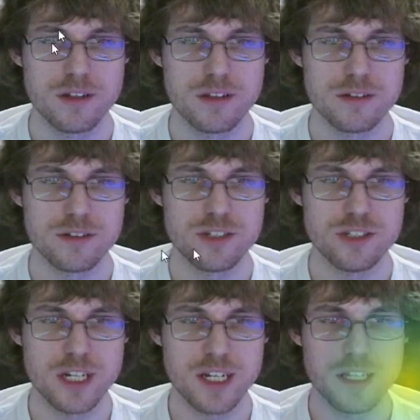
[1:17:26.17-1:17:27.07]

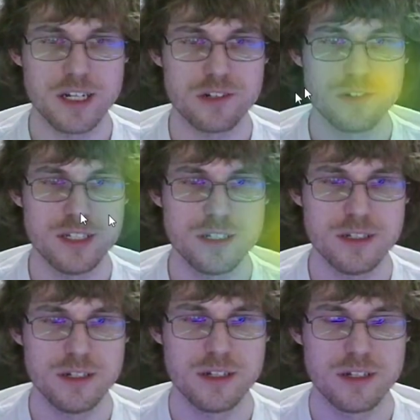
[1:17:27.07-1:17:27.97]
shake it like
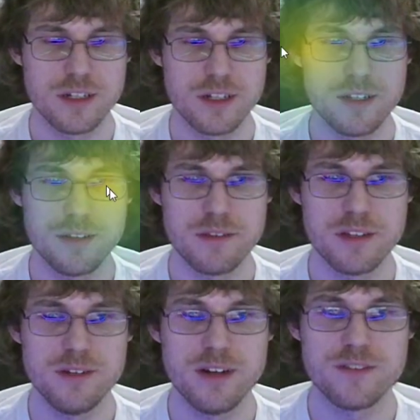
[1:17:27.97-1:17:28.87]
crazy, and then
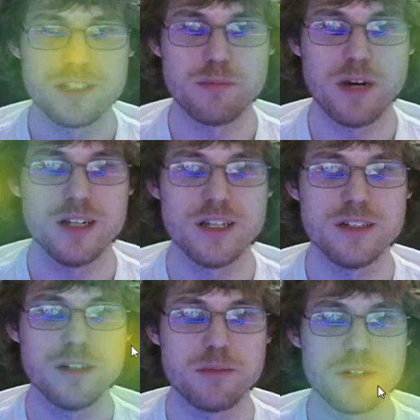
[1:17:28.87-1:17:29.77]
you have a
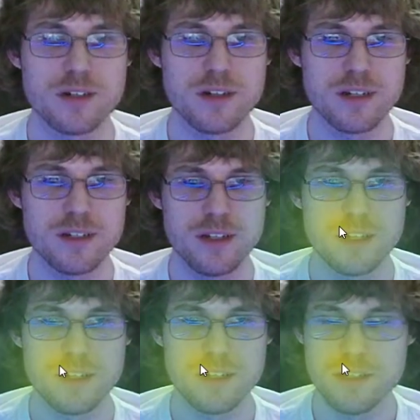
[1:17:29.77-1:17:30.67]
spotlight appear on it,
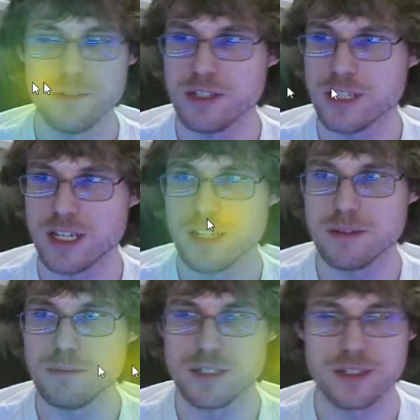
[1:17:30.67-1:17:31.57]
and you really can't
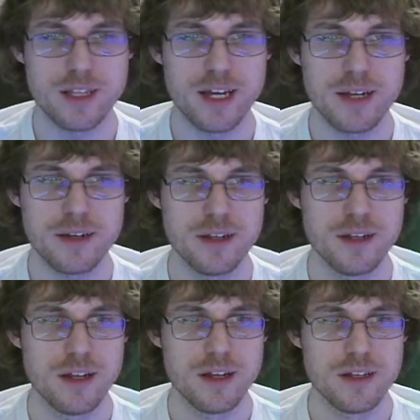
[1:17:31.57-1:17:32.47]
miss that.
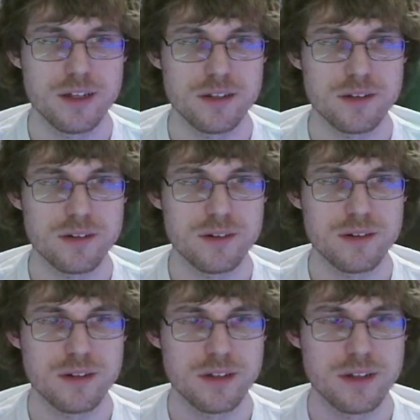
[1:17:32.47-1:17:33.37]
So
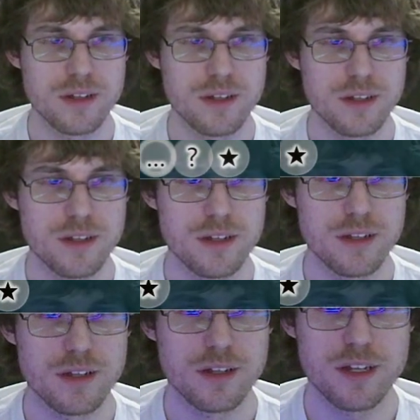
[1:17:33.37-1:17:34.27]

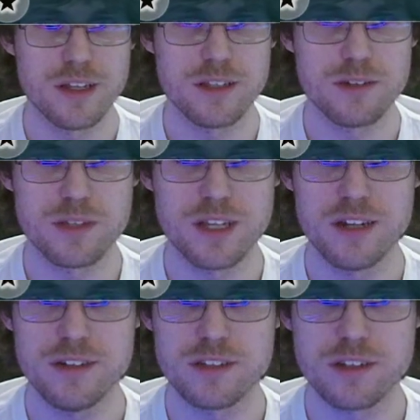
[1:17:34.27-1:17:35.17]
yeah, that's what that
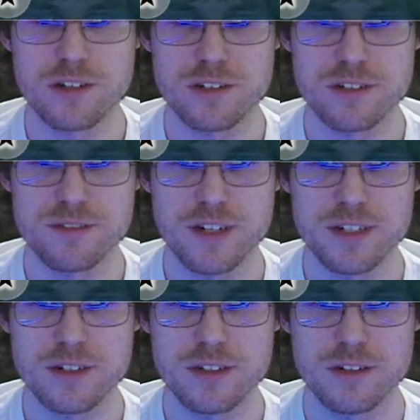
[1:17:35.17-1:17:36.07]
is, the cursor
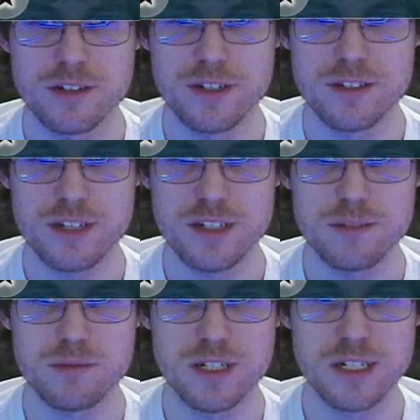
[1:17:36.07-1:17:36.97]
finder, and it's got
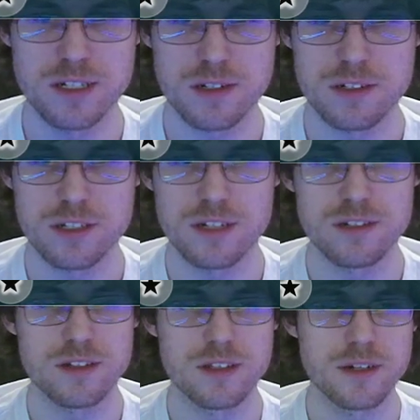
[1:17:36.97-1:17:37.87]
some settings you can change on there.